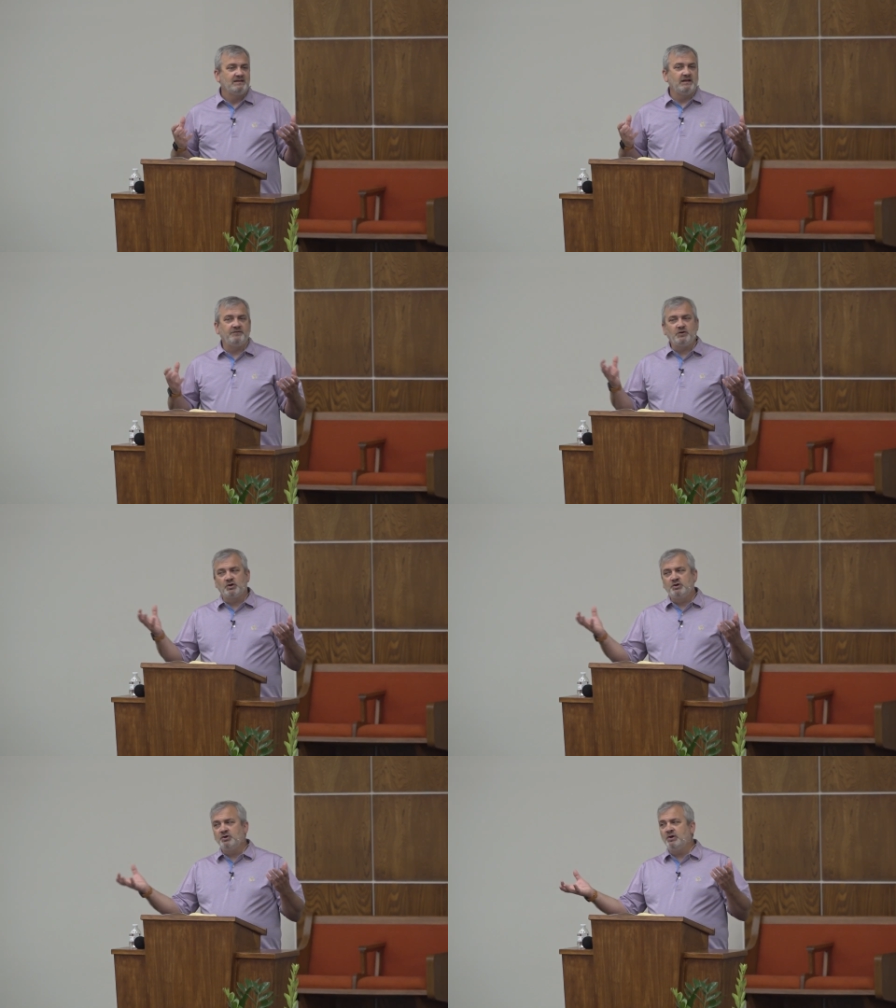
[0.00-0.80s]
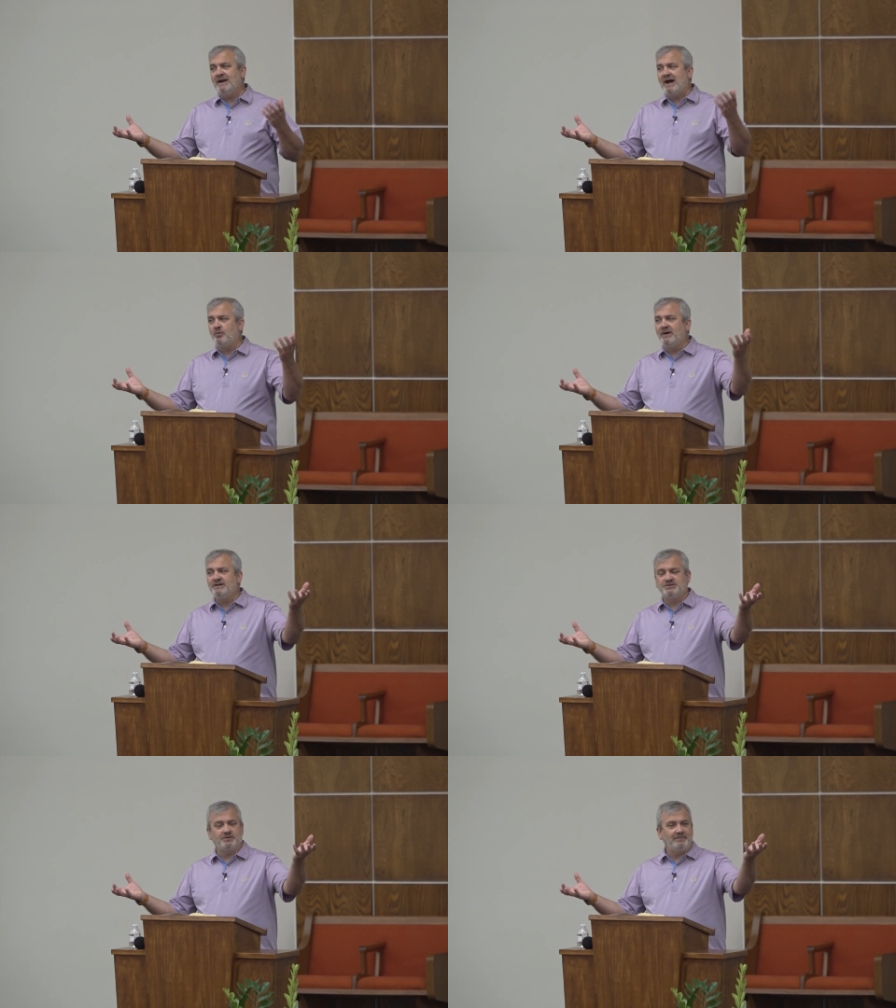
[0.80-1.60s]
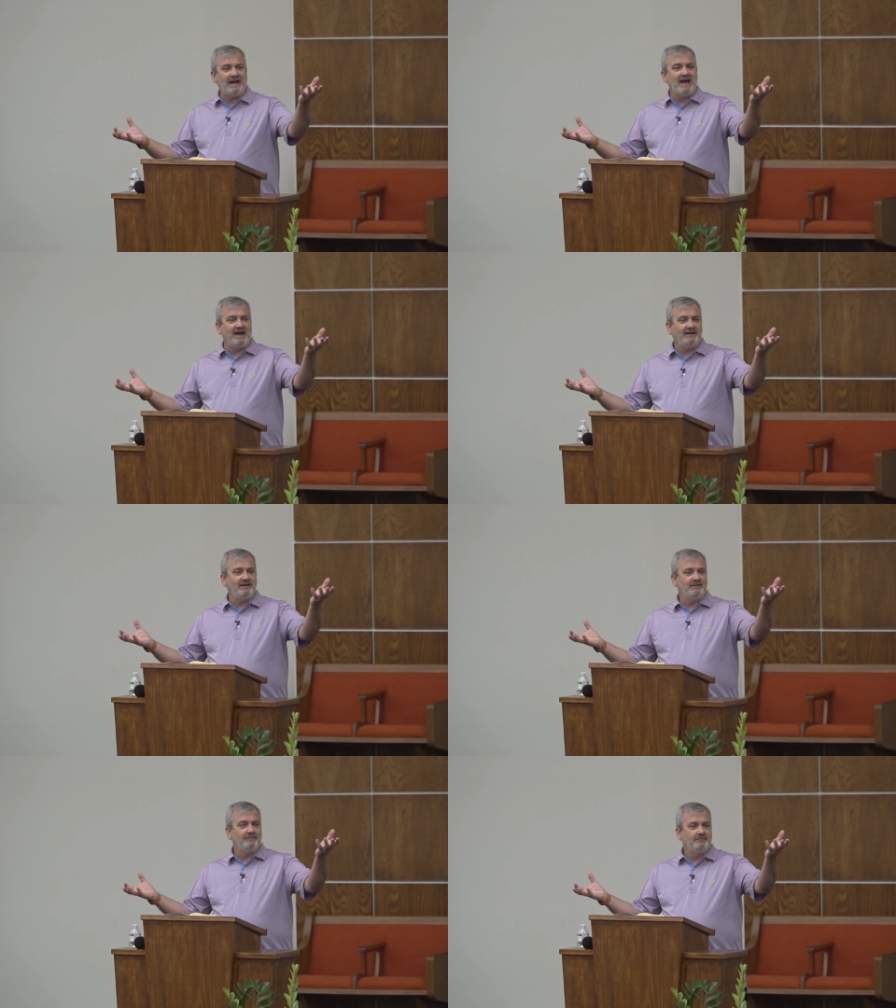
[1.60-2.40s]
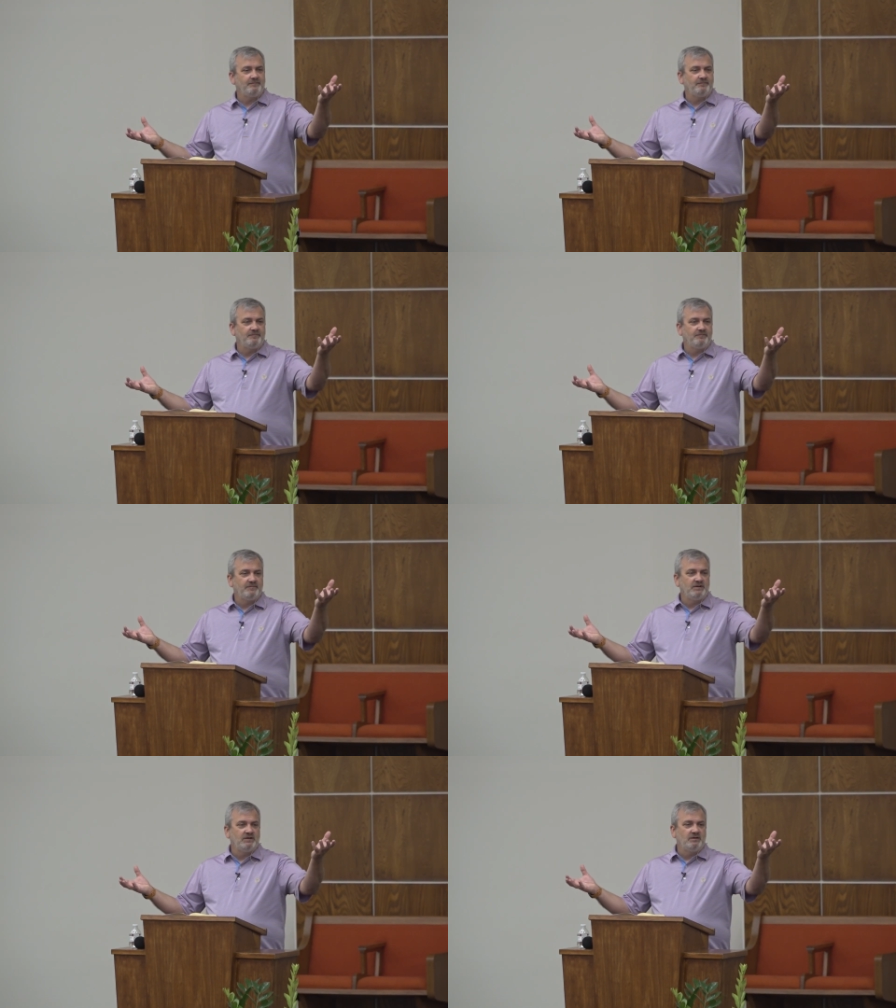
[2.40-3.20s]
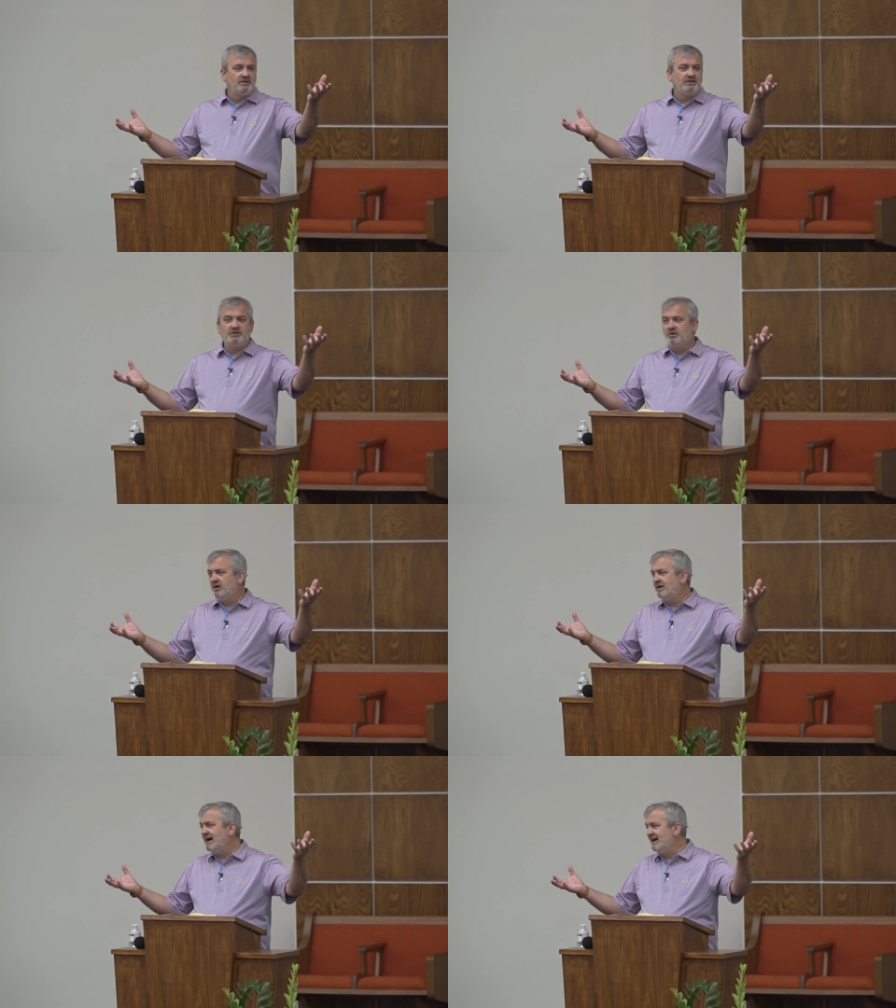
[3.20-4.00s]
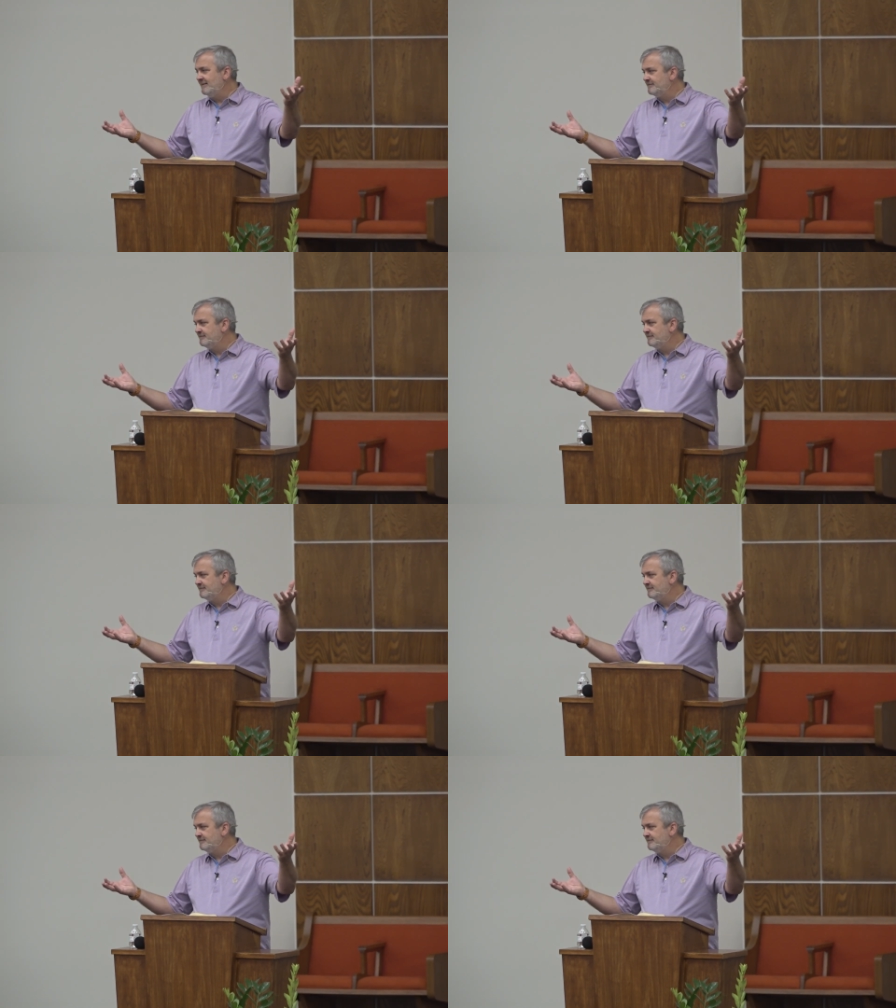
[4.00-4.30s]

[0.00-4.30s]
That if your good outweighs your bad, then you're all right.